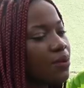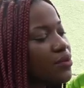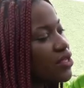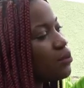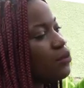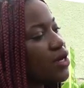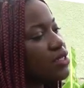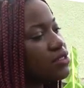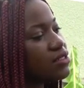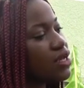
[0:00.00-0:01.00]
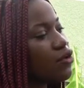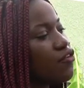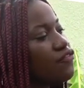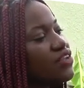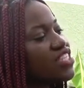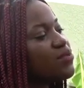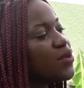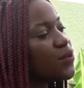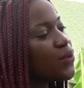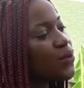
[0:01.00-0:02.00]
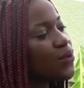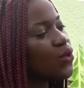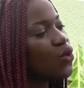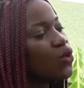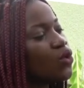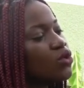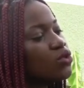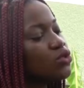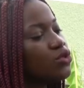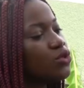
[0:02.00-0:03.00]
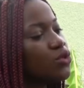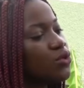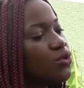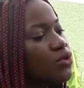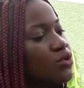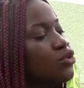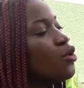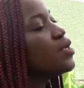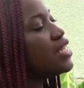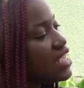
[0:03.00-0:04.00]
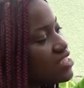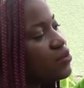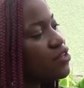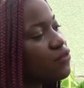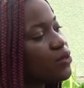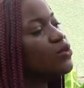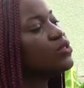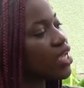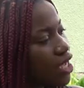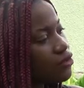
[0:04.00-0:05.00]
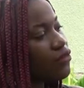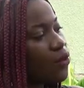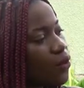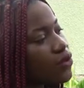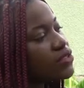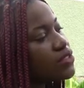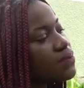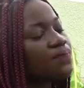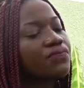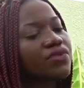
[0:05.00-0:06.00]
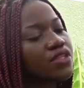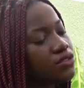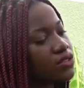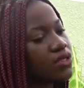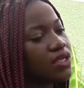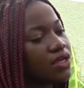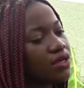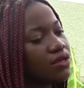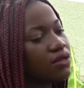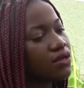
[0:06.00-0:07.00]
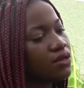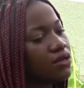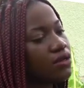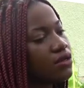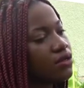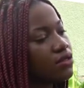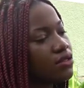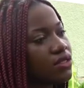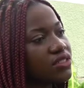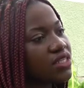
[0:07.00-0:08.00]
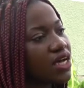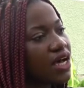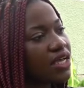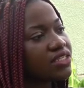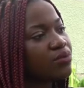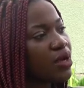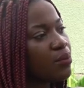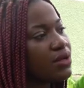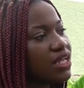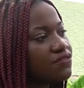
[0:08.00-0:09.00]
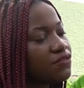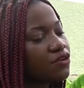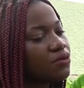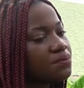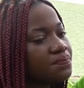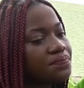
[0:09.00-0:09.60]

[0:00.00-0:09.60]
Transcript: I build a brand that convinces people to nominate me for those kind of awards. Mm-hmm. So yeah, the sky is my platform.